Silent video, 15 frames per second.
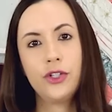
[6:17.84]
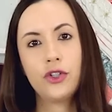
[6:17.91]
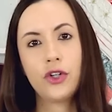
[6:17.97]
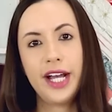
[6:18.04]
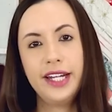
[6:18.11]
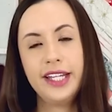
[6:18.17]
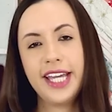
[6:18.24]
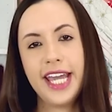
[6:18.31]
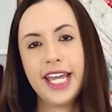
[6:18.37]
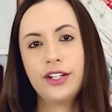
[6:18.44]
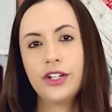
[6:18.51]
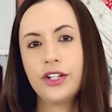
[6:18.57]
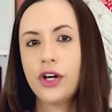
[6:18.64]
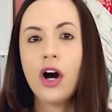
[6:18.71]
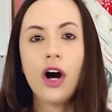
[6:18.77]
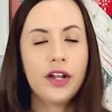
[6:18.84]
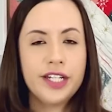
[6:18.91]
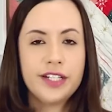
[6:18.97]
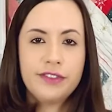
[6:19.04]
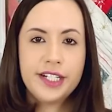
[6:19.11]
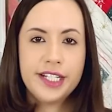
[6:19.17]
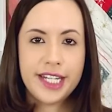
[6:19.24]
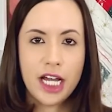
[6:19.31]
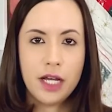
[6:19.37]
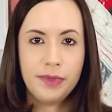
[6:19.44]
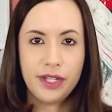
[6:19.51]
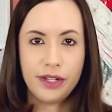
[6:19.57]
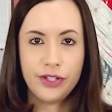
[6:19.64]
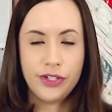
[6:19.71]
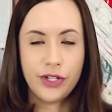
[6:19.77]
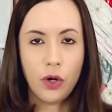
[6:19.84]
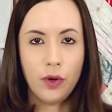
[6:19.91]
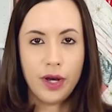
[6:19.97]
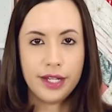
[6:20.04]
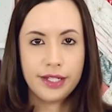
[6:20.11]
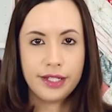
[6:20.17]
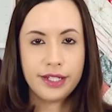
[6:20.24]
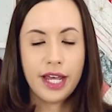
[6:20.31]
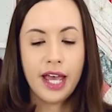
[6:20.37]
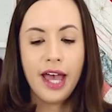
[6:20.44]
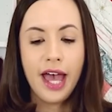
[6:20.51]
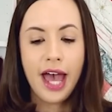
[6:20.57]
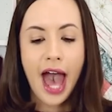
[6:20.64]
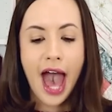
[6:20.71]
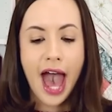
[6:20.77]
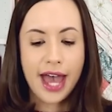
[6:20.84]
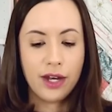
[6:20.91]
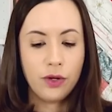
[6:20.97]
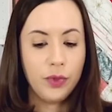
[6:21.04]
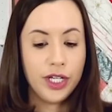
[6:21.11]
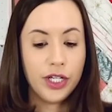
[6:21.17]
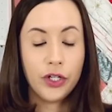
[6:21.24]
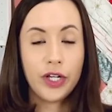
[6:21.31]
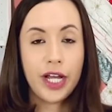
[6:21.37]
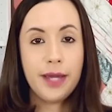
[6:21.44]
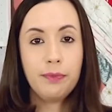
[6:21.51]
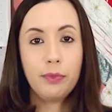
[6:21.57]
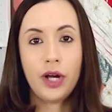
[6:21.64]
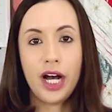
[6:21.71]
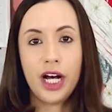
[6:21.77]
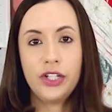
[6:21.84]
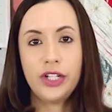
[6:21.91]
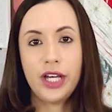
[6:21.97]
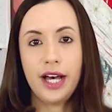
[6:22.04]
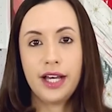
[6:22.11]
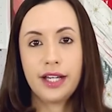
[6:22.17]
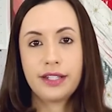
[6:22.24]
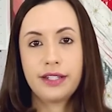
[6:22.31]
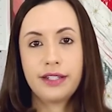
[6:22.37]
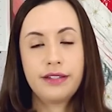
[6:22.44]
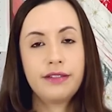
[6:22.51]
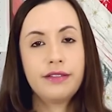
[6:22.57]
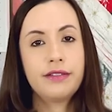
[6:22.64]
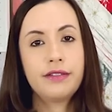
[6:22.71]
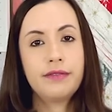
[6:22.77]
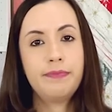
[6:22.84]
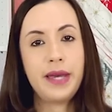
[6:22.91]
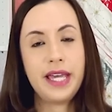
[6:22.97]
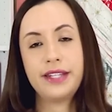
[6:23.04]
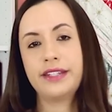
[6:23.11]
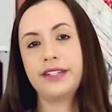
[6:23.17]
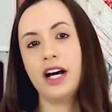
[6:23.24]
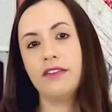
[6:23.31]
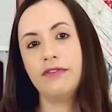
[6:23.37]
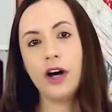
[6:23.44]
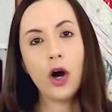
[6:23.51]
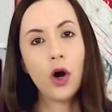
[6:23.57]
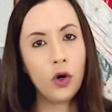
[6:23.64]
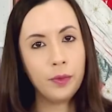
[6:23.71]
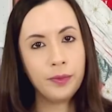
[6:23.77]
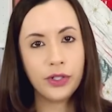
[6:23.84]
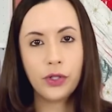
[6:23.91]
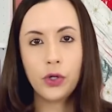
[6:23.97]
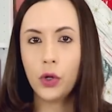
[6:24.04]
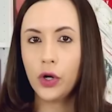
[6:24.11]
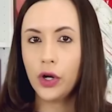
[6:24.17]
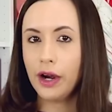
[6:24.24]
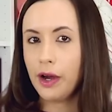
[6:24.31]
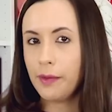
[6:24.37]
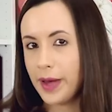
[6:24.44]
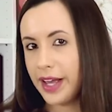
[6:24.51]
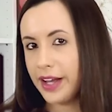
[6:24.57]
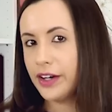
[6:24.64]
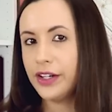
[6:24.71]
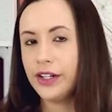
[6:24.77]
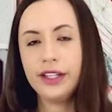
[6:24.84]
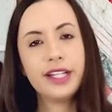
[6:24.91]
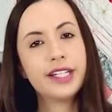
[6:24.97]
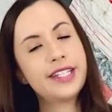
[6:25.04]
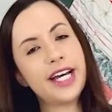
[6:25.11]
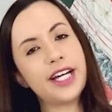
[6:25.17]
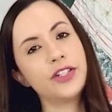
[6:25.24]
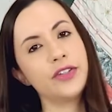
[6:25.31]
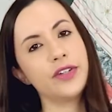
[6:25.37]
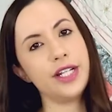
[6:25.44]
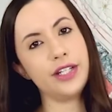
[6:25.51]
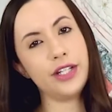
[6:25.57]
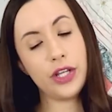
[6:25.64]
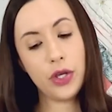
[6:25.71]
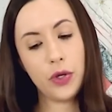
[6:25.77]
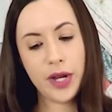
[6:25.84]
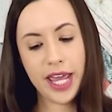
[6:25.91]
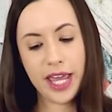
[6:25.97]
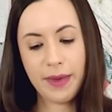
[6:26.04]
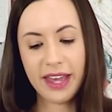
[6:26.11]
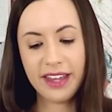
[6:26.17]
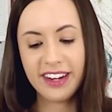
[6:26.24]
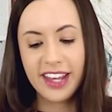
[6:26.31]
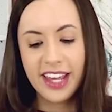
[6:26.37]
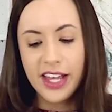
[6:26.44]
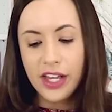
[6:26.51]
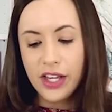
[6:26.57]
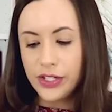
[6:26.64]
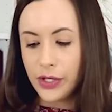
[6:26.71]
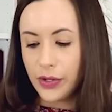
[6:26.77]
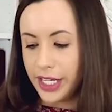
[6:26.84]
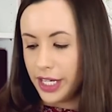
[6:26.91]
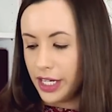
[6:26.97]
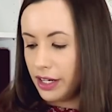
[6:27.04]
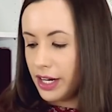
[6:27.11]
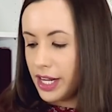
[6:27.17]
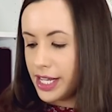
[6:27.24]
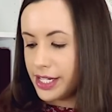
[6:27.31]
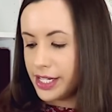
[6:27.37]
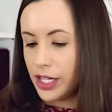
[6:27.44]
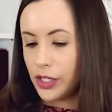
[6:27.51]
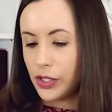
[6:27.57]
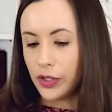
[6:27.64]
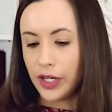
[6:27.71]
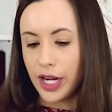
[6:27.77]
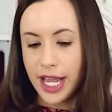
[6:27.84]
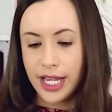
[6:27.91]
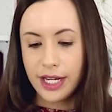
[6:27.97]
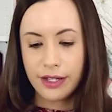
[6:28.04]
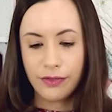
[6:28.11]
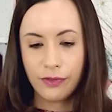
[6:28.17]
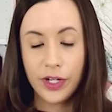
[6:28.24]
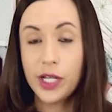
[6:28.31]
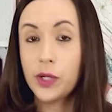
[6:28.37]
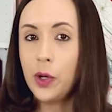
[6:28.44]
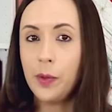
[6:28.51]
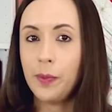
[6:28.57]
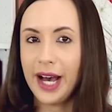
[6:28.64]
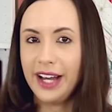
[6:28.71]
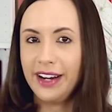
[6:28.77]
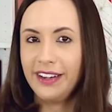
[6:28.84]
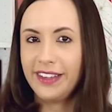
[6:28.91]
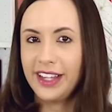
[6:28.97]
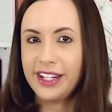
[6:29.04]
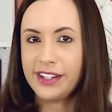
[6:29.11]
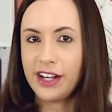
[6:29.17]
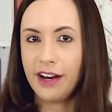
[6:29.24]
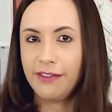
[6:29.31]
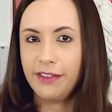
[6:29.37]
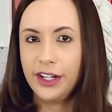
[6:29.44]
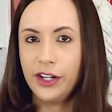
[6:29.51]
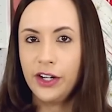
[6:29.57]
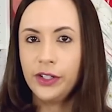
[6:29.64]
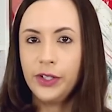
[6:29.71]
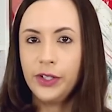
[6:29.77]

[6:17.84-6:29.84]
try to cater to all different types of sewists, and we create projects based off of home decor, apparel, accessories, you name it. So here is a great free quilt pattern that is offered in our